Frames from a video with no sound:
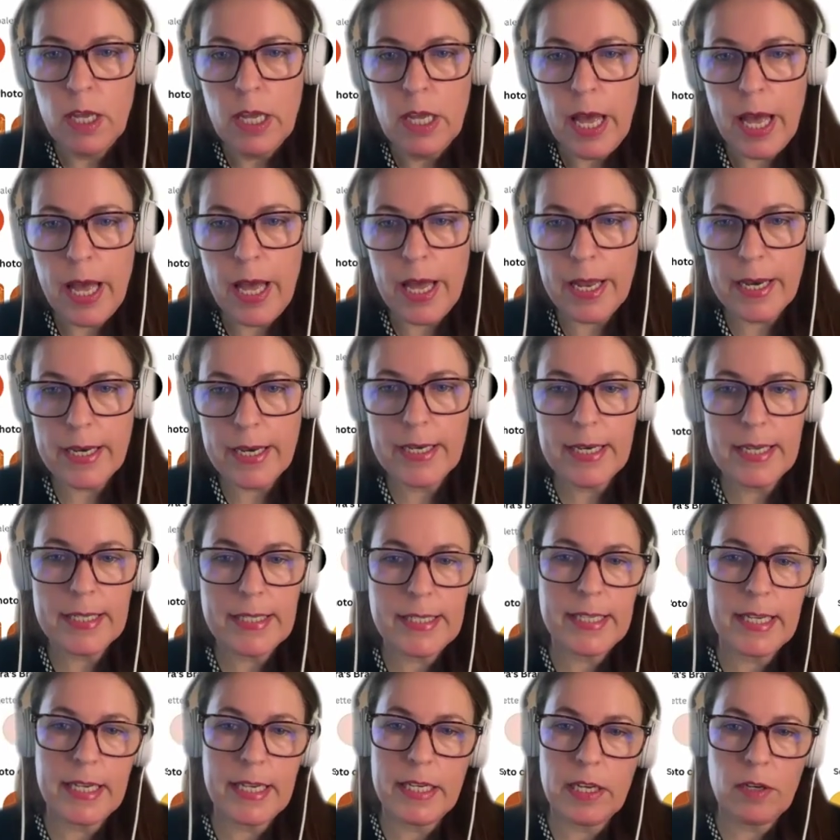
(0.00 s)
And
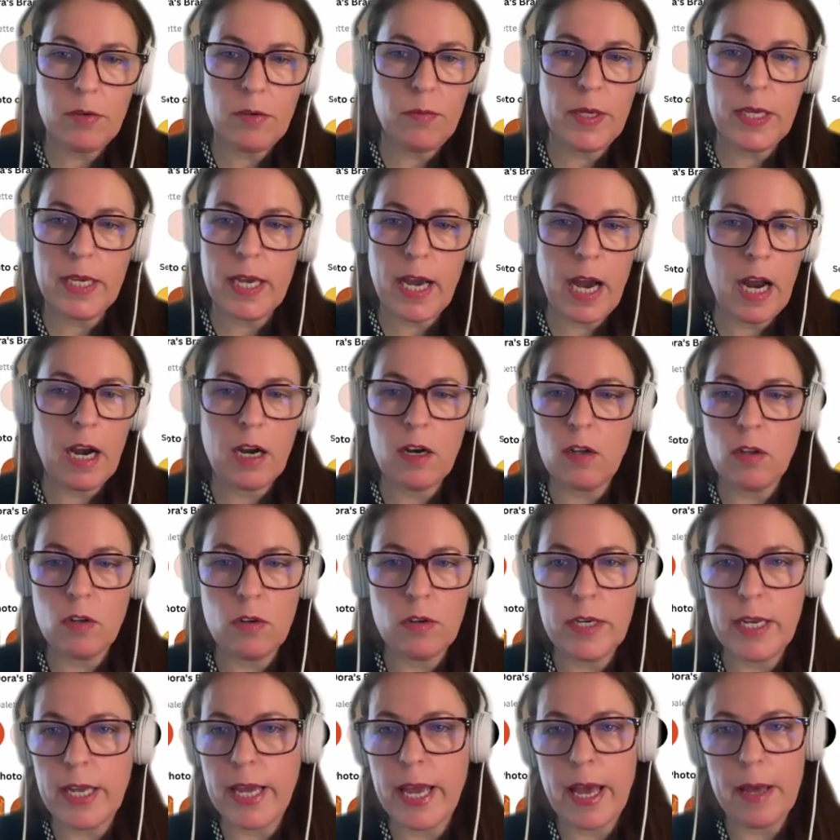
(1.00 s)
let's say that we are
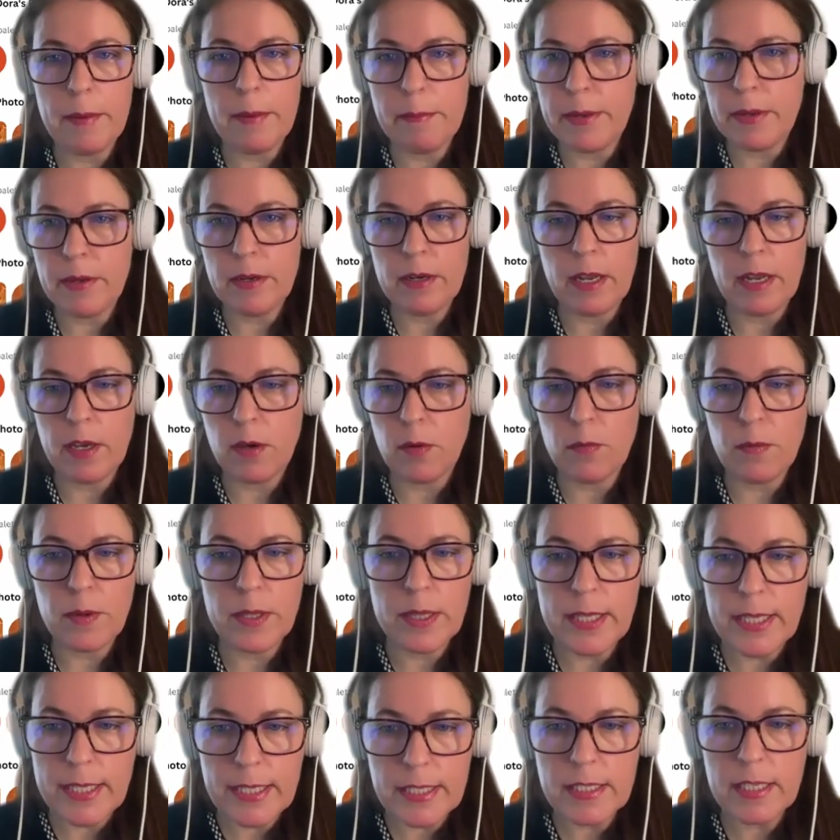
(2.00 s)
already happy like
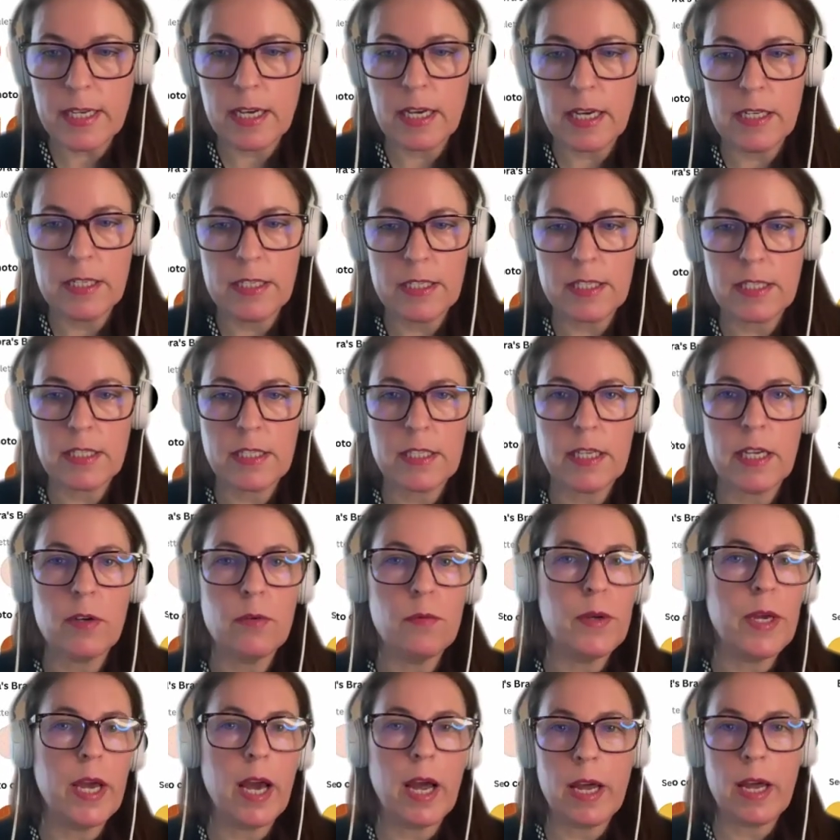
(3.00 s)
with these colors and
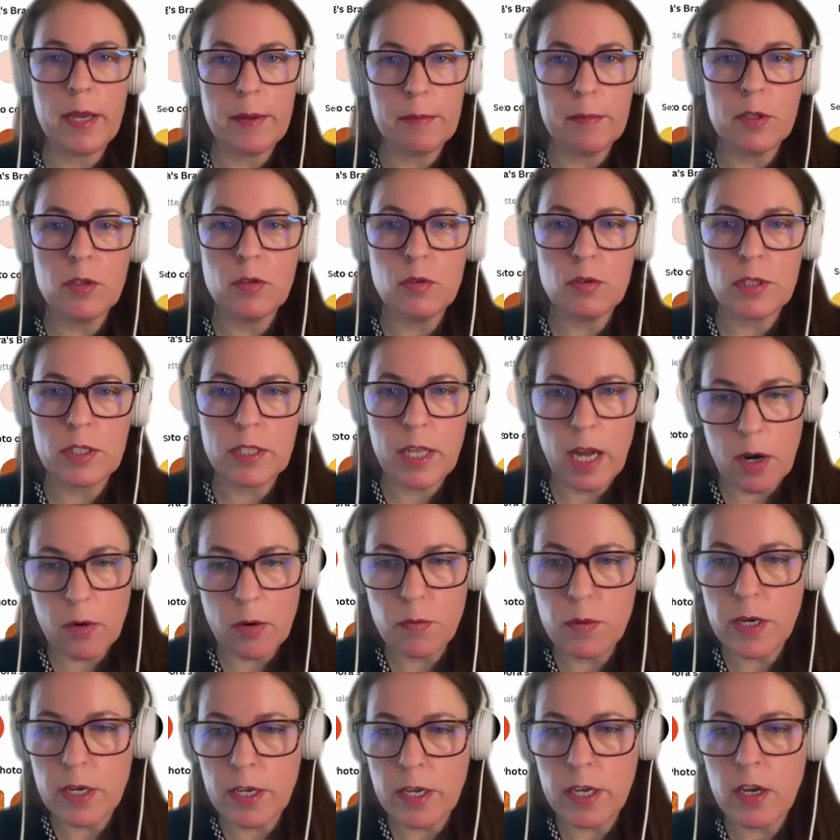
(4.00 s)
we are able to start
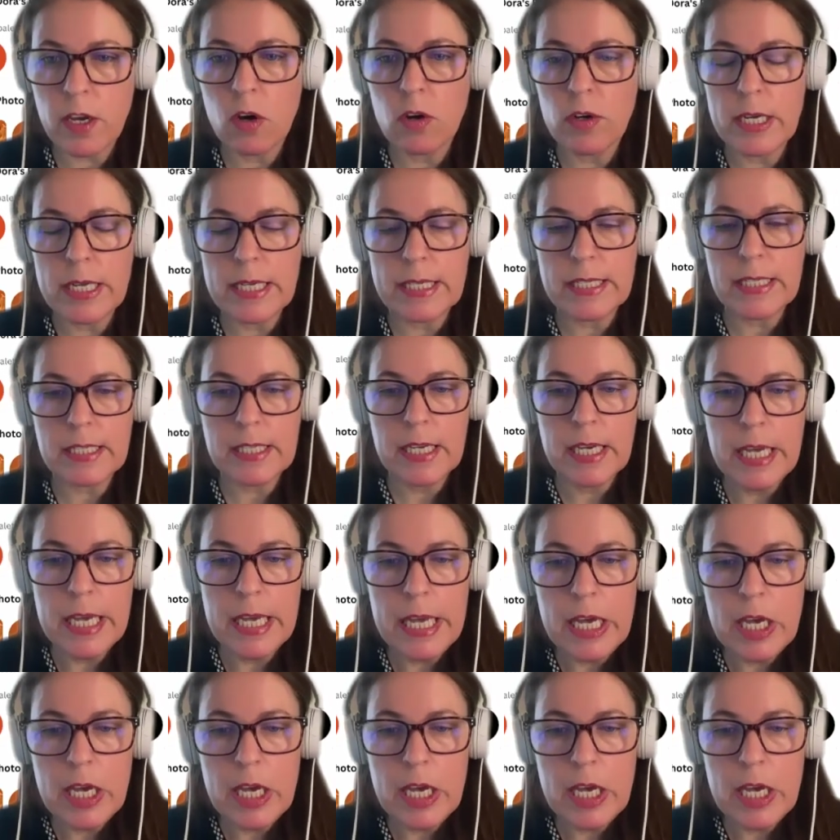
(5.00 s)
working on this.